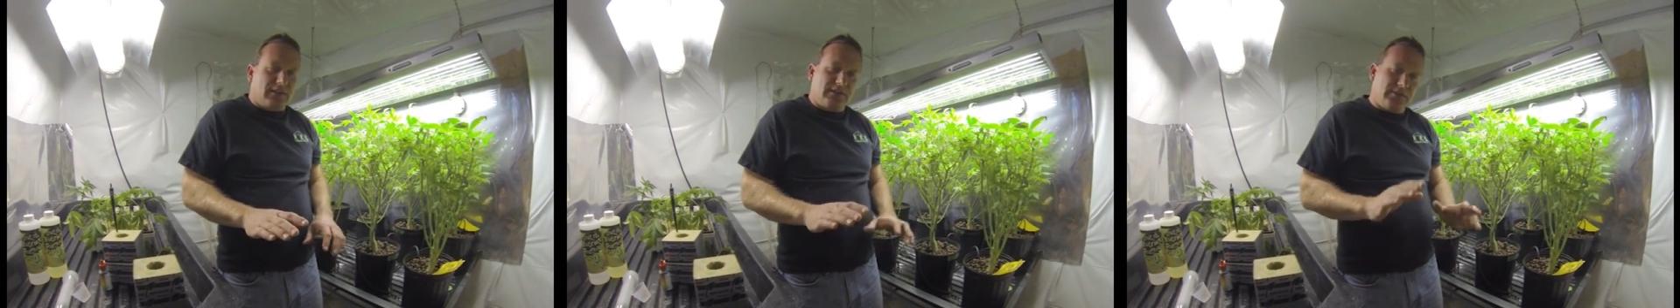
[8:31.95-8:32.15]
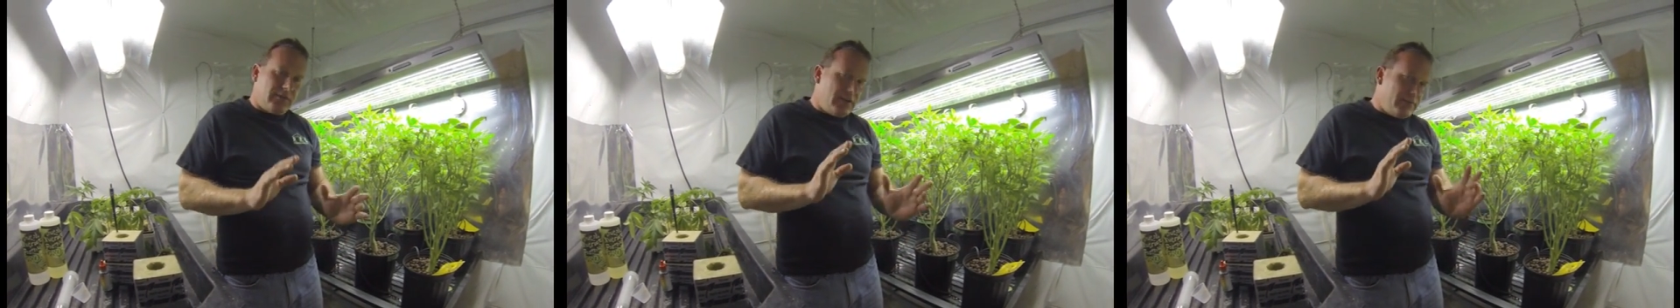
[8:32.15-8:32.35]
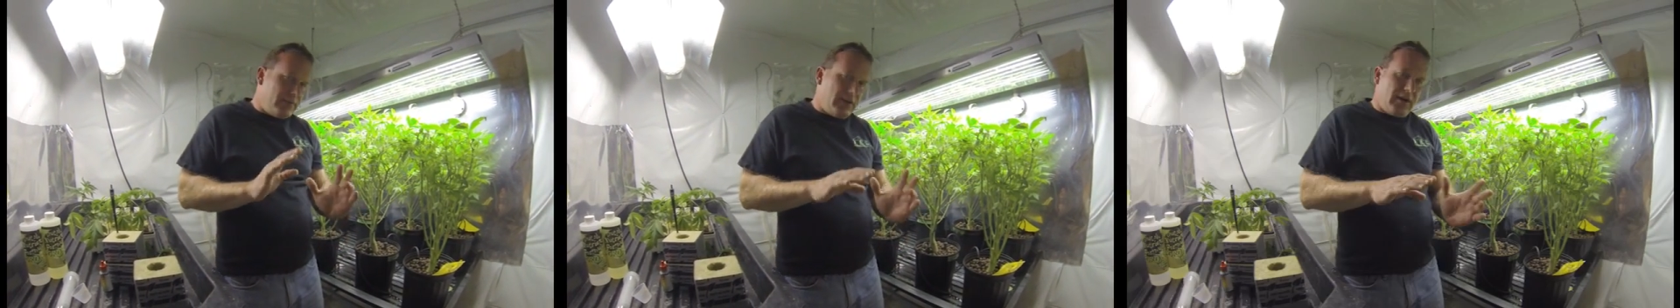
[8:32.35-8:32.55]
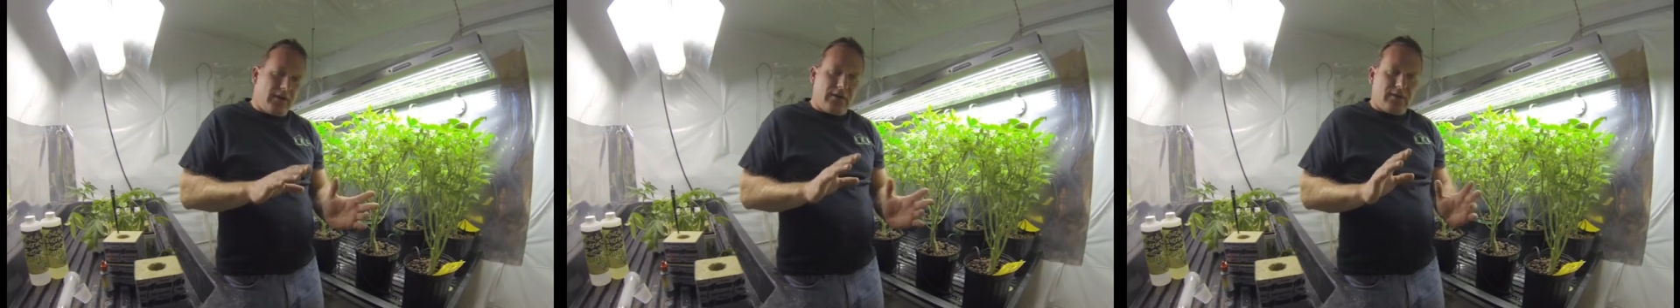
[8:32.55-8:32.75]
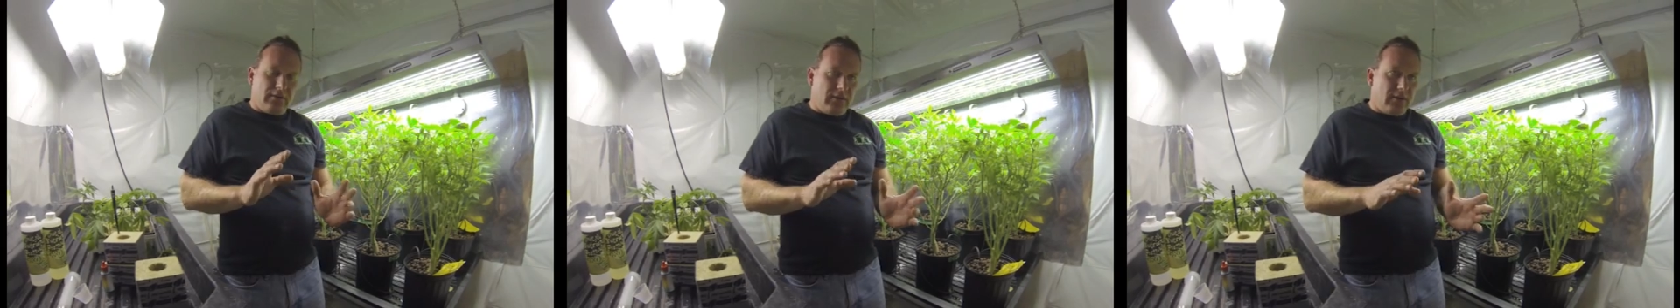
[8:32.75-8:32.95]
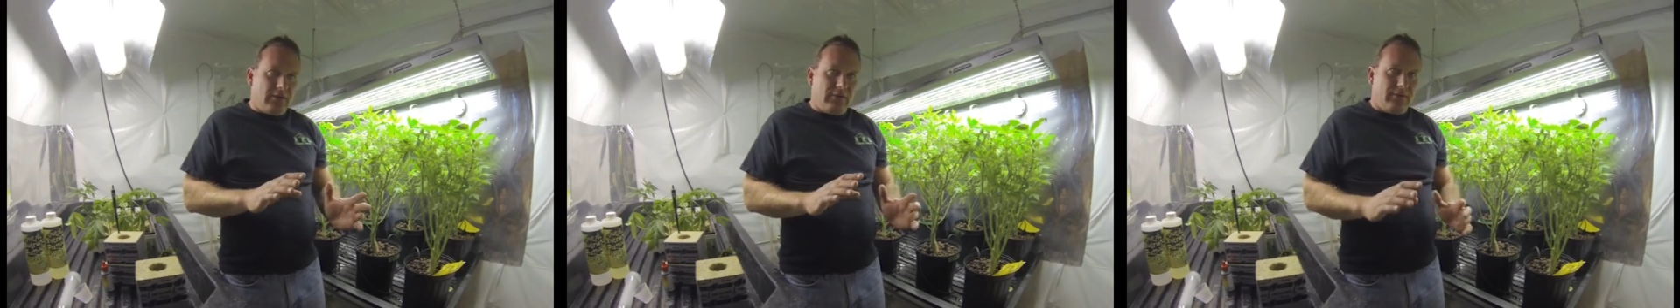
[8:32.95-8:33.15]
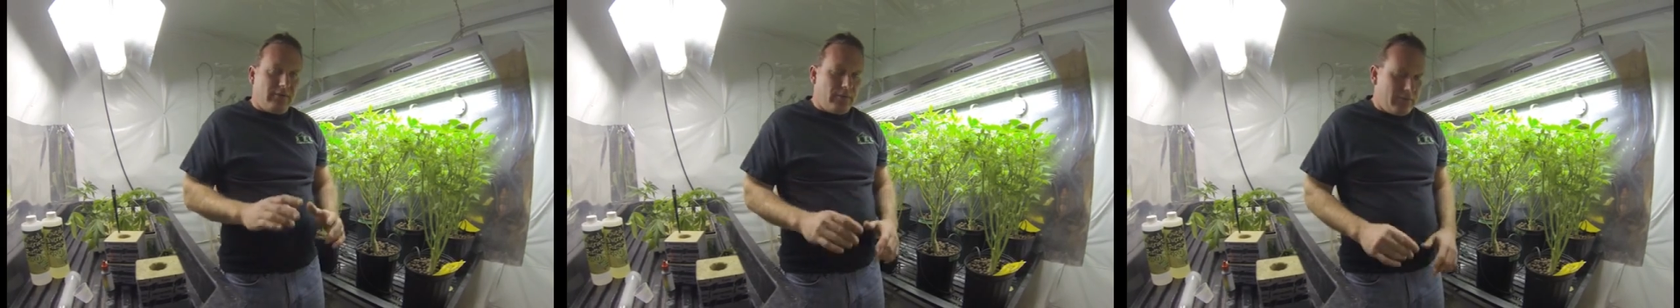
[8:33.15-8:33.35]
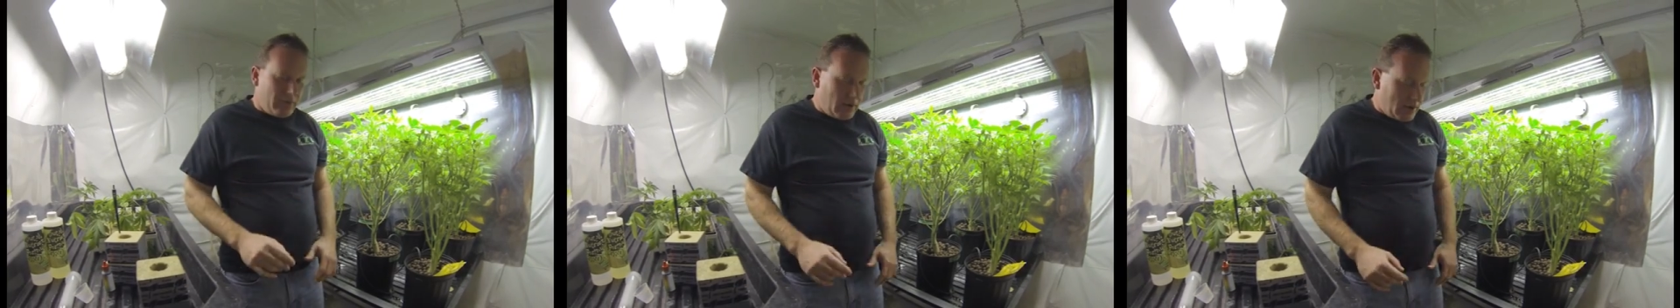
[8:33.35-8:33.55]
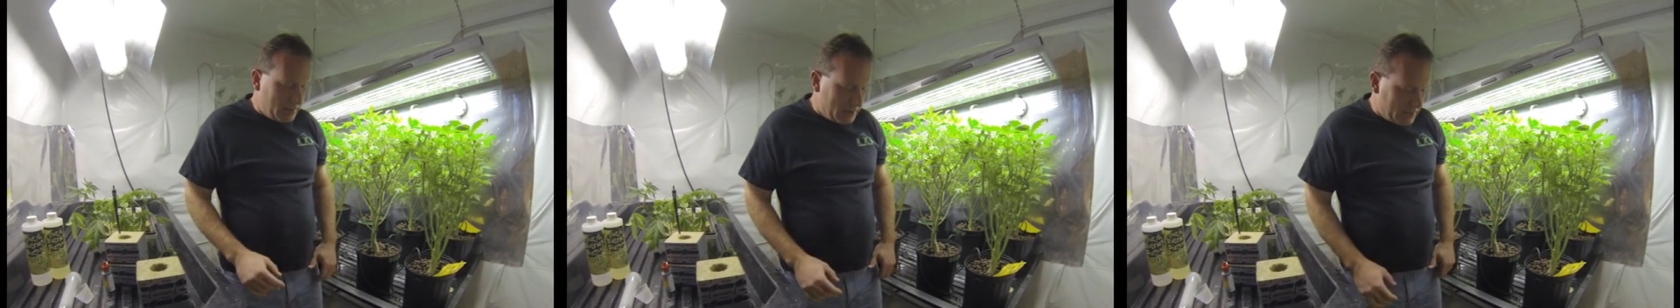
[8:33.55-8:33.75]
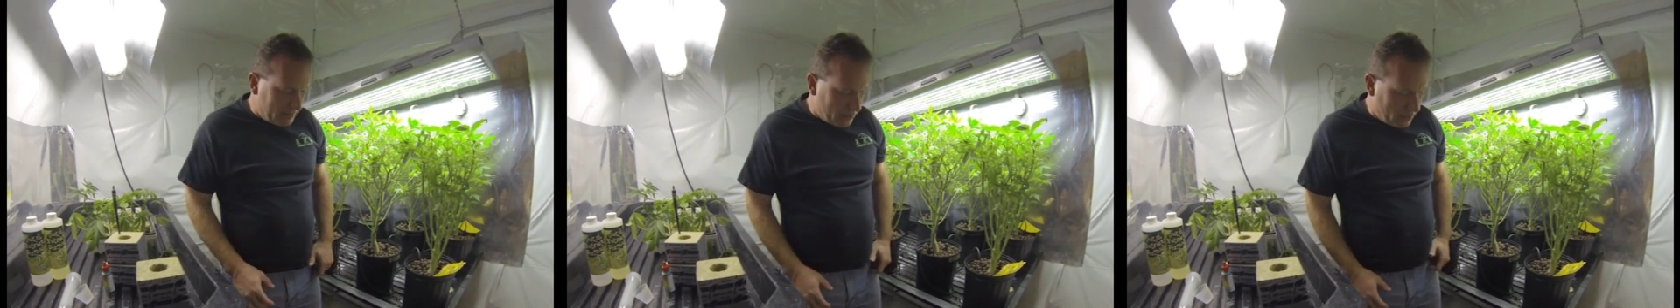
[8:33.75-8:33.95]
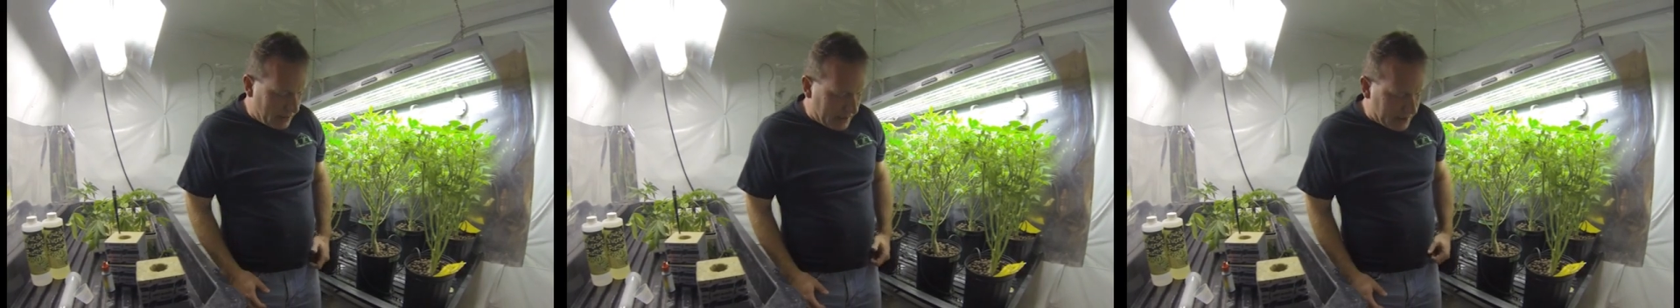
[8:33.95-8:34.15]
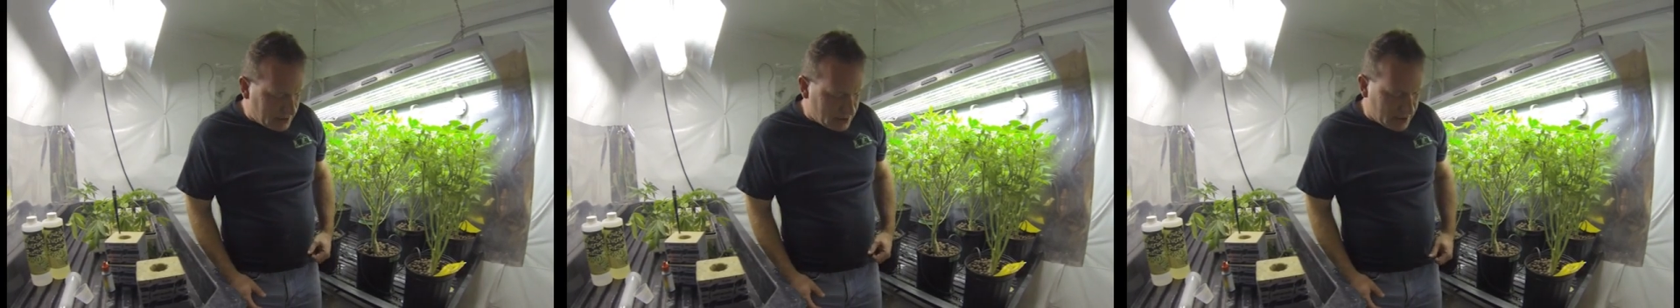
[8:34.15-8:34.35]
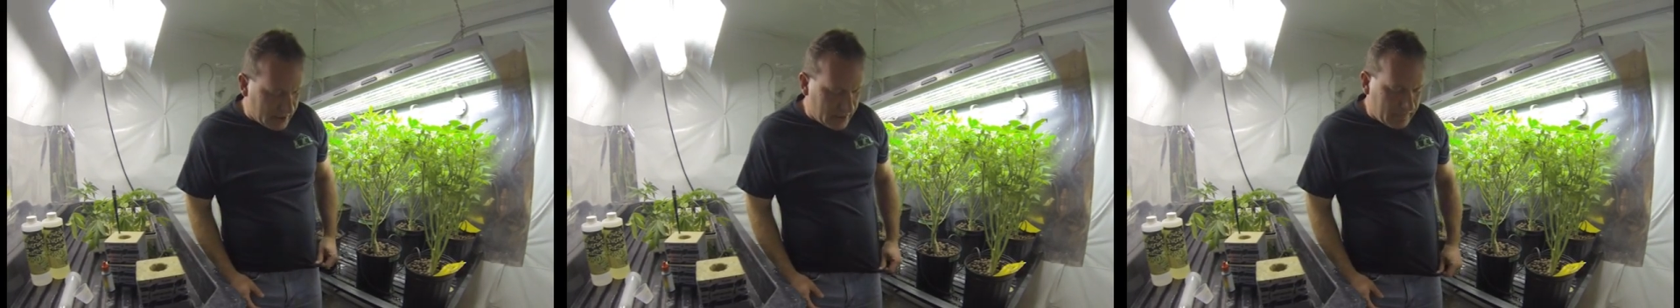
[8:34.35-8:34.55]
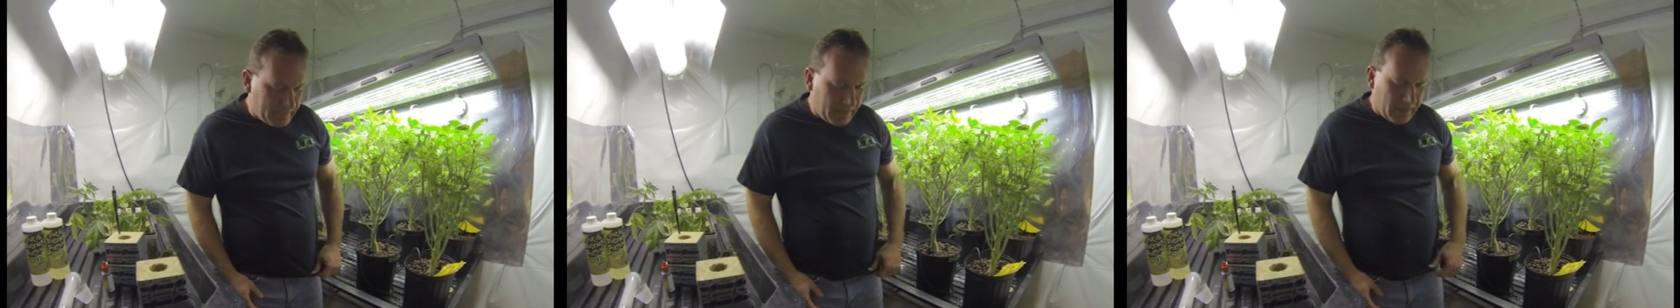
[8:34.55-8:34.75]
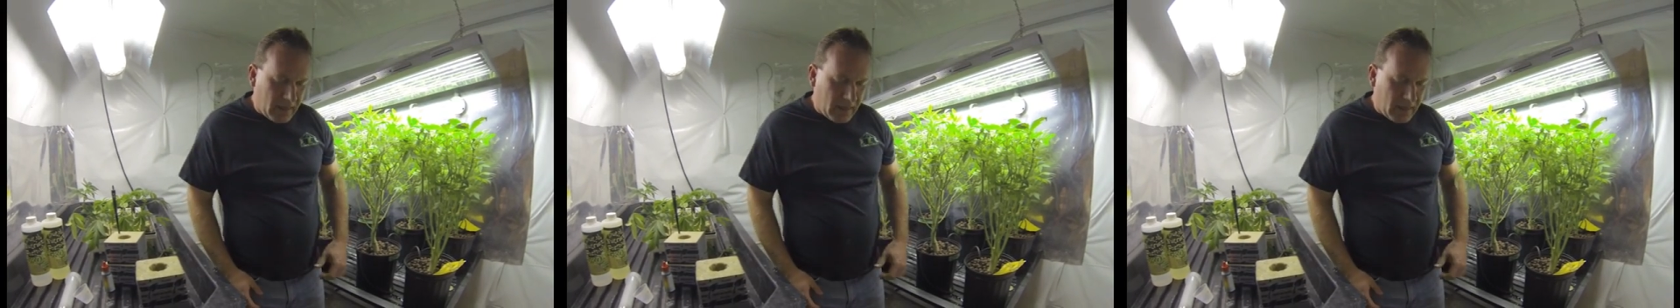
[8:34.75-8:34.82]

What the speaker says: So we've got a bit of a range there.